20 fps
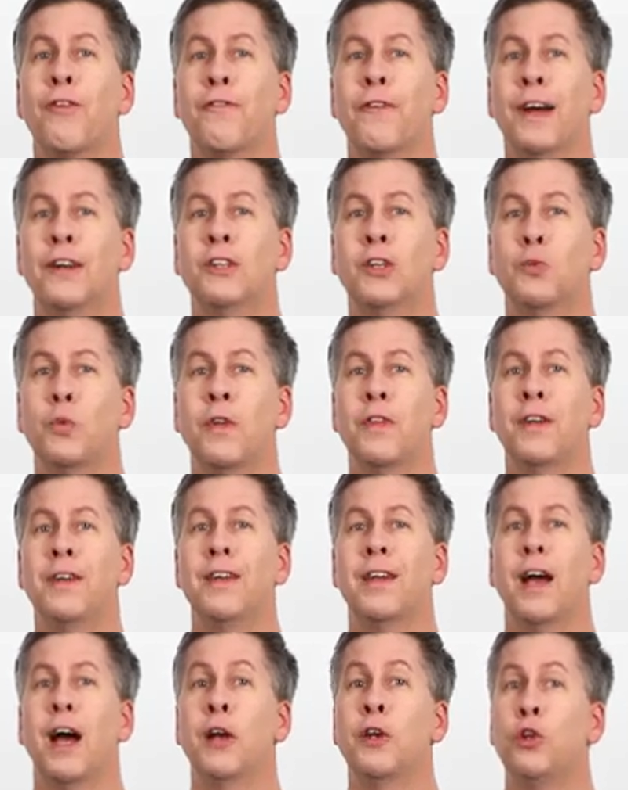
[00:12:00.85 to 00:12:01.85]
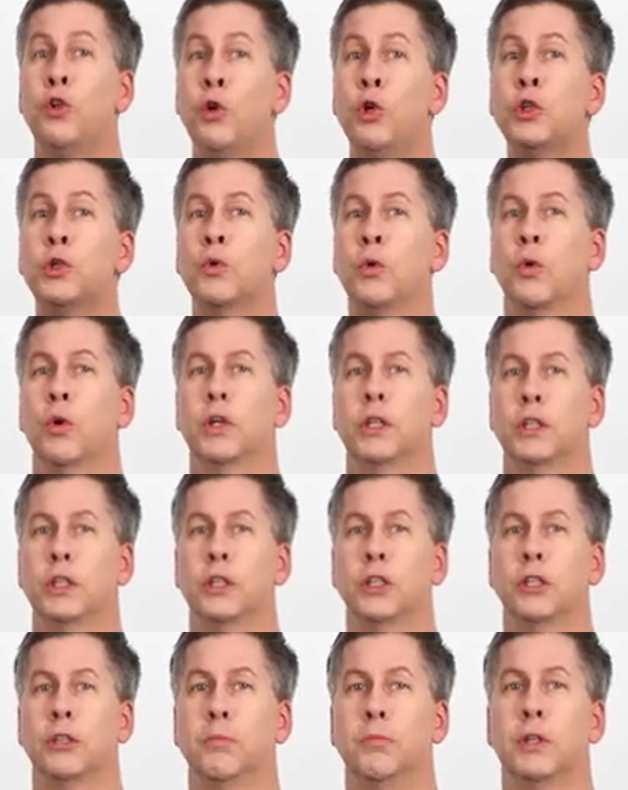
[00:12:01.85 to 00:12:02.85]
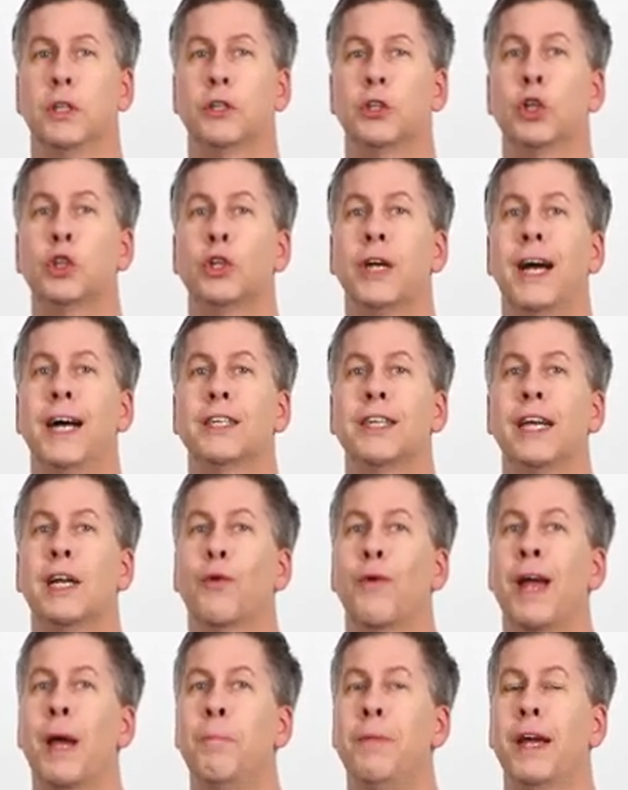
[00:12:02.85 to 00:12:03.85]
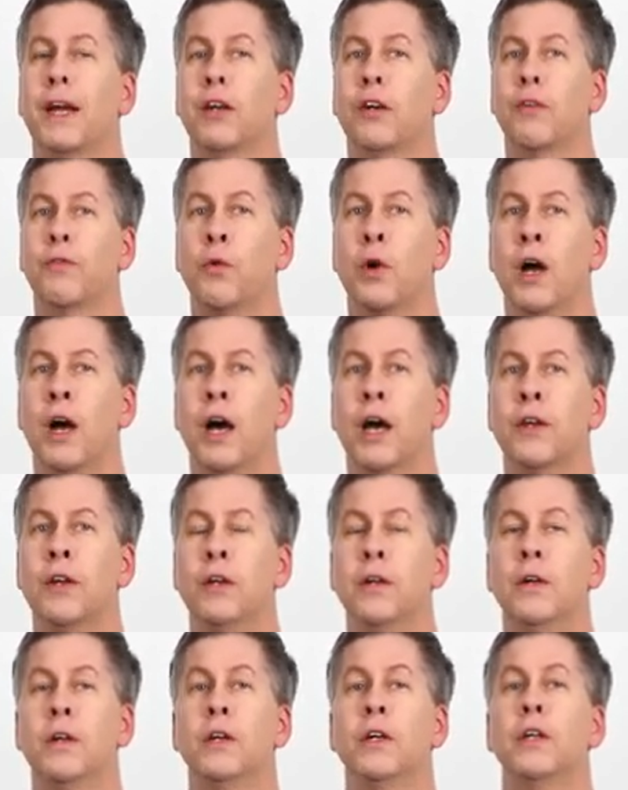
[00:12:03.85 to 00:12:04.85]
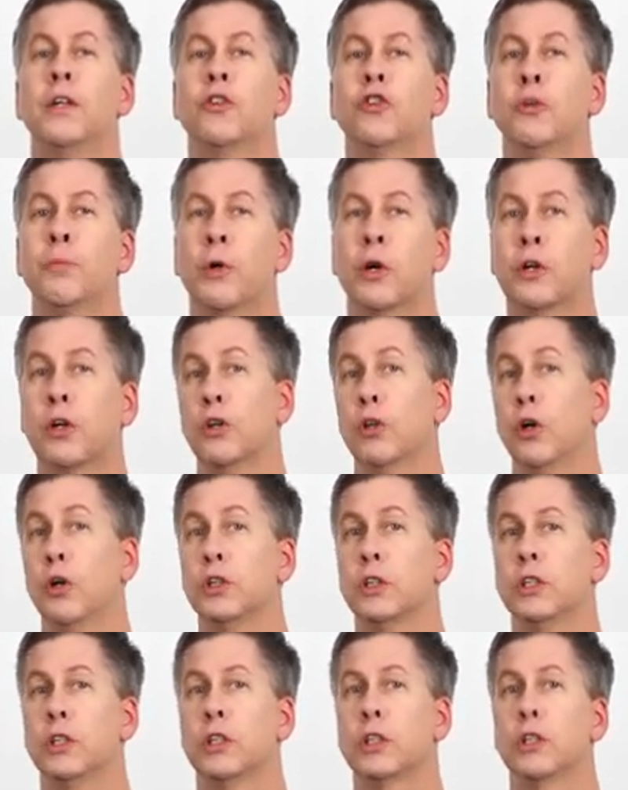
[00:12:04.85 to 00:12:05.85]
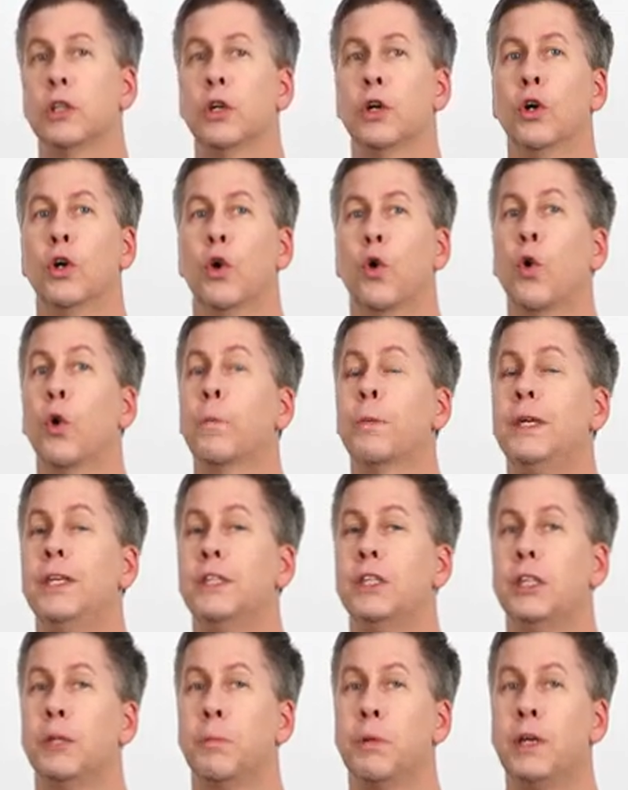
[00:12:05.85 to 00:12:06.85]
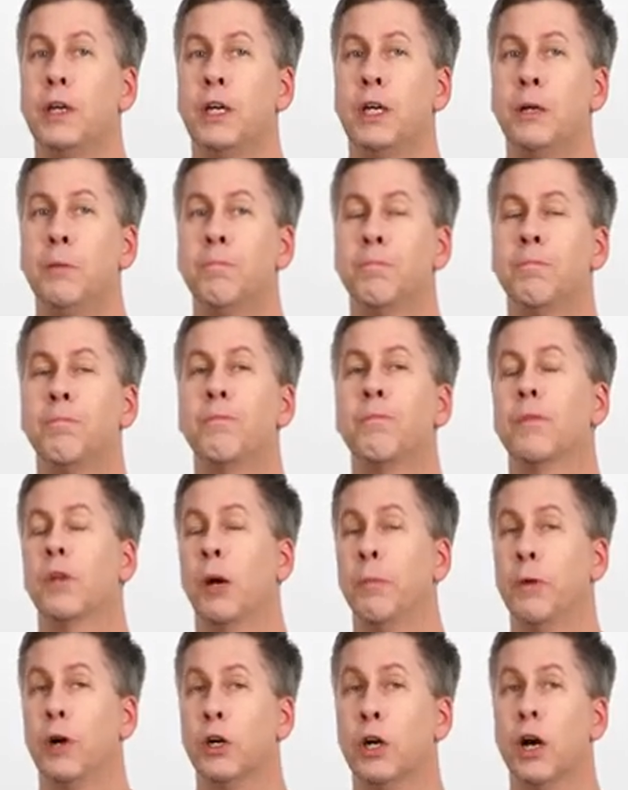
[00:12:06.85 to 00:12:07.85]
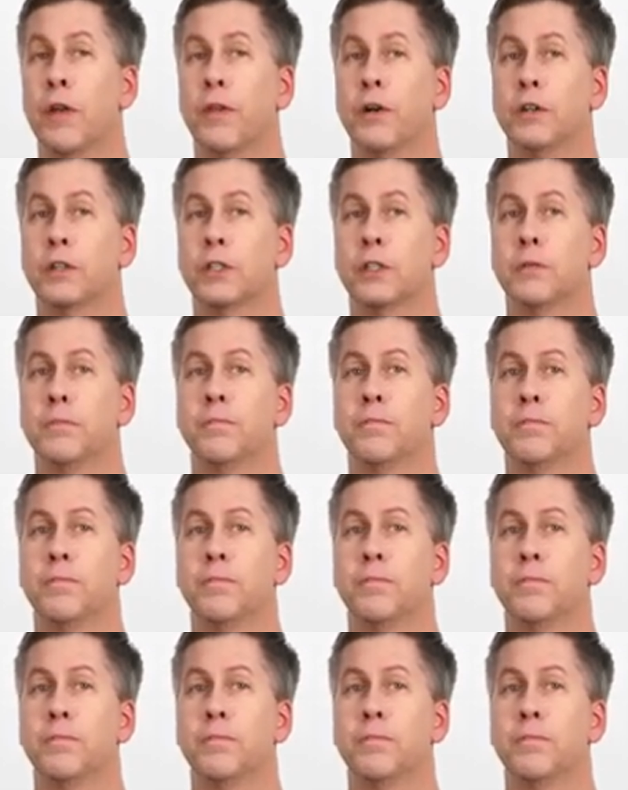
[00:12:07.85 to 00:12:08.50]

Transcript: infected with an unusual organism, such as a gram-negative rod, tuberculosis, or PCP, among others.